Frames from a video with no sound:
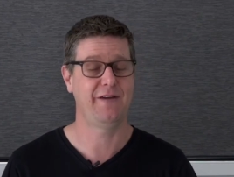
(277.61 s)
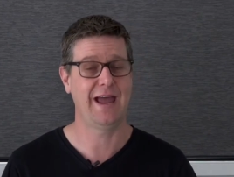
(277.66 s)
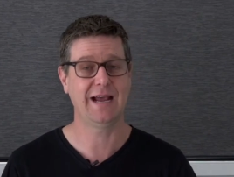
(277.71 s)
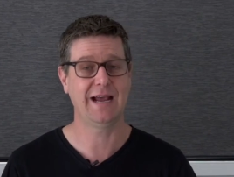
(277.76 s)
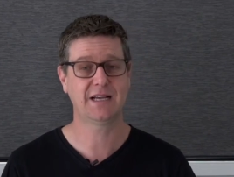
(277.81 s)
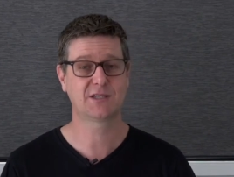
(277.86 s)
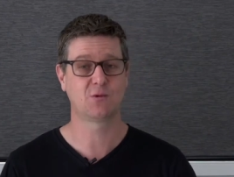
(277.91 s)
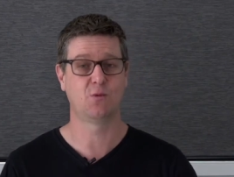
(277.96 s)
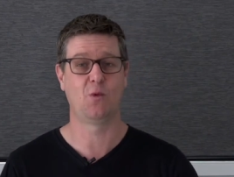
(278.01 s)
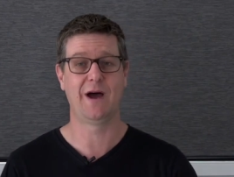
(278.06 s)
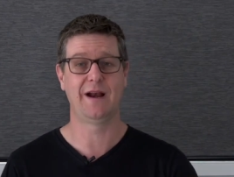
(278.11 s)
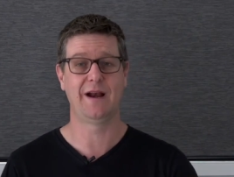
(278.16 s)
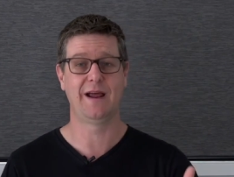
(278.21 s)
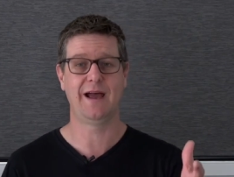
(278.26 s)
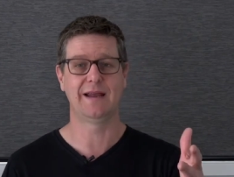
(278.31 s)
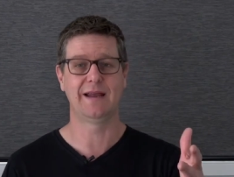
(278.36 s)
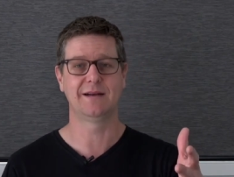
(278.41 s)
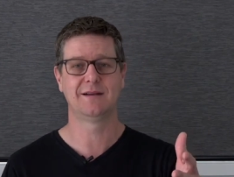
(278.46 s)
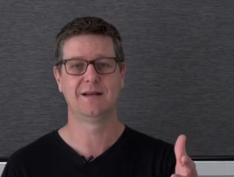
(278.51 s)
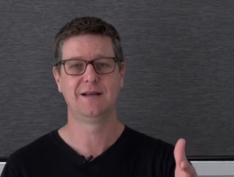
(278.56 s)
Acts
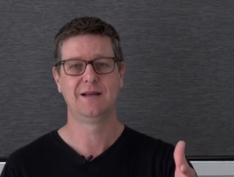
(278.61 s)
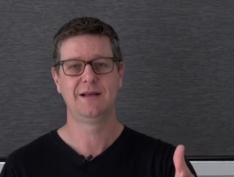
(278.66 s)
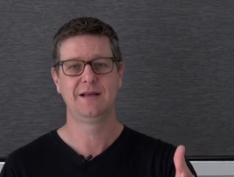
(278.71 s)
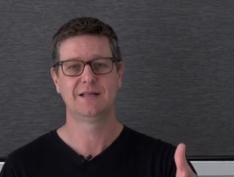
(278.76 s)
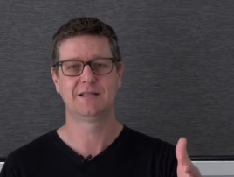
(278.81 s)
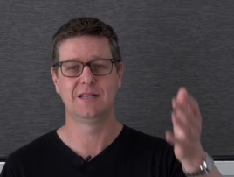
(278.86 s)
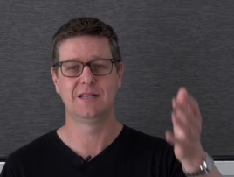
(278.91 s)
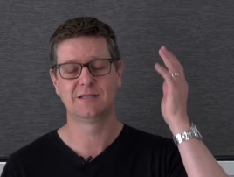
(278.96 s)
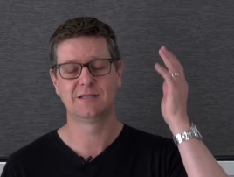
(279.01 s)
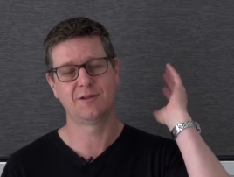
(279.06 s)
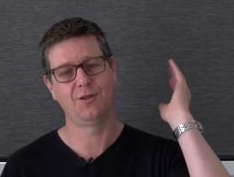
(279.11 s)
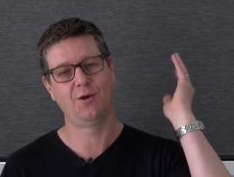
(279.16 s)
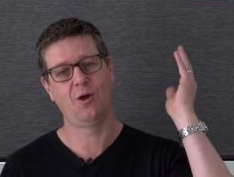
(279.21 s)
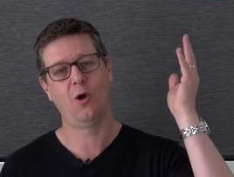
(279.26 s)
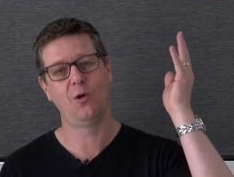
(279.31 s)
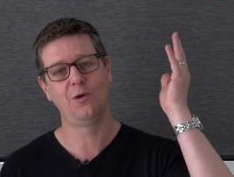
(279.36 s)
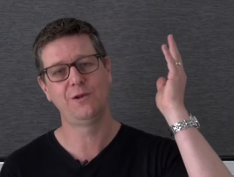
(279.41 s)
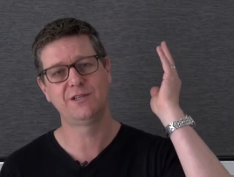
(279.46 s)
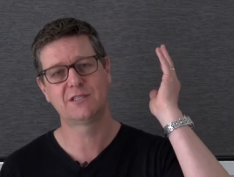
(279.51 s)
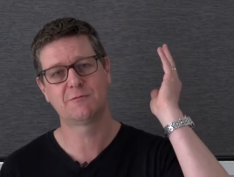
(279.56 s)
1:8 says that the
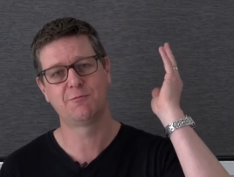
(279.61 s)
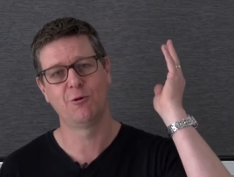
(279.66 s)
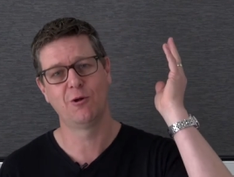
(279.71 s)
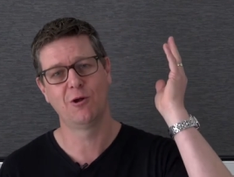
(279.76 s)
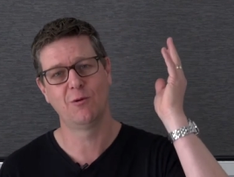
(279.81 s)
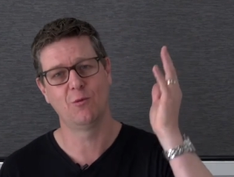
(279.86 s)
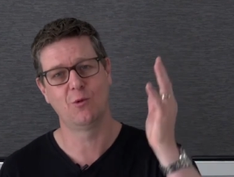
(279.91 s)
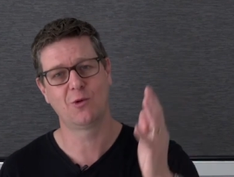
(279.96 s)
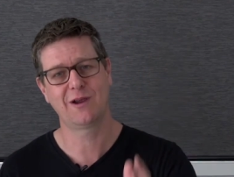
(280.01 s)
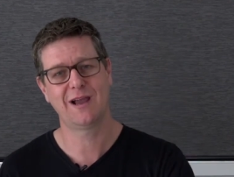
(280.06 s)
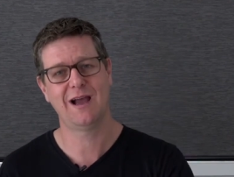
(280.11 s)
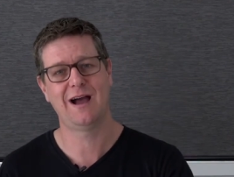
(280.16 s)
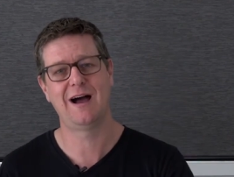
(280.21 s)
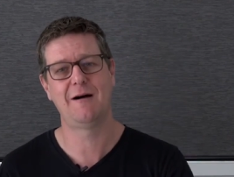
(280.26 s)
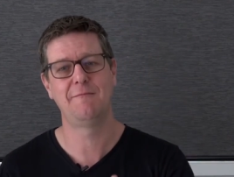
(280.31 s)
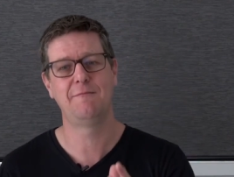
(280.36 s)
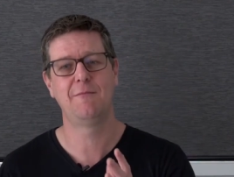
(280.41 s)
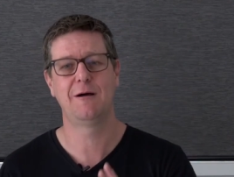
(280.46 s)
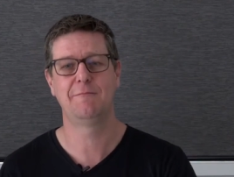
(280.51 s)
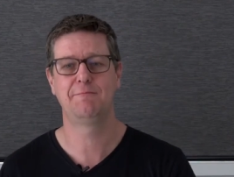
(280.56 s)
Holy Spirit will
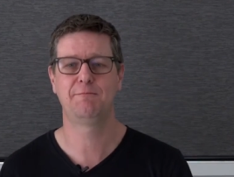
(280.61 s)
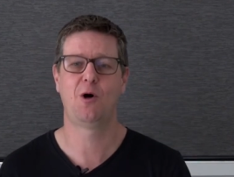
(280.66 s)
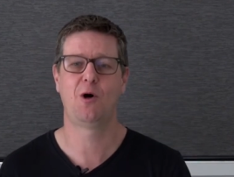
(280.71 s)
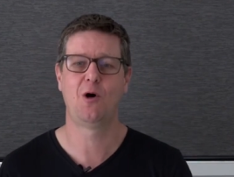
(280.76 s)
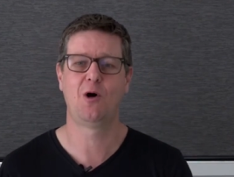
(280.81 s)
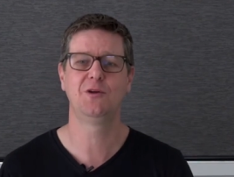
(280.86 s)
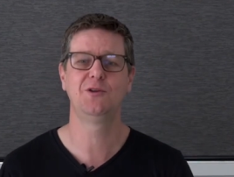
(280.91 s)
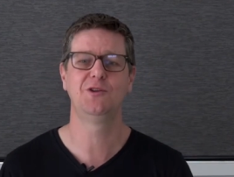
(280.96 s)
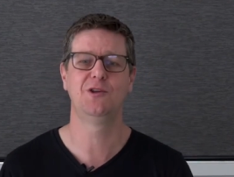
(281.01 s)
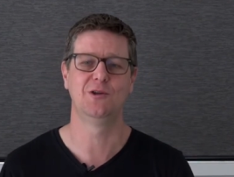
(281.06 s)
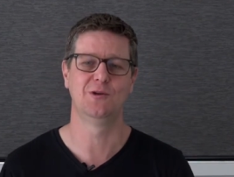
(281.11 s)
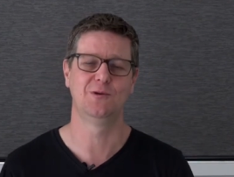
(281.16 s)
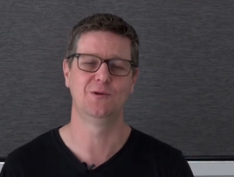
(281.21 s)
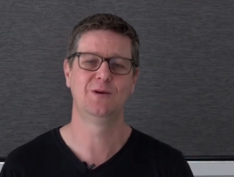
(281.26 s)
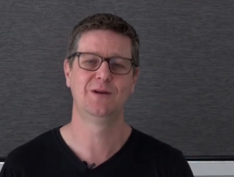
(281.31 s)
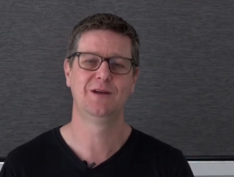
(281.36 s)
come upon you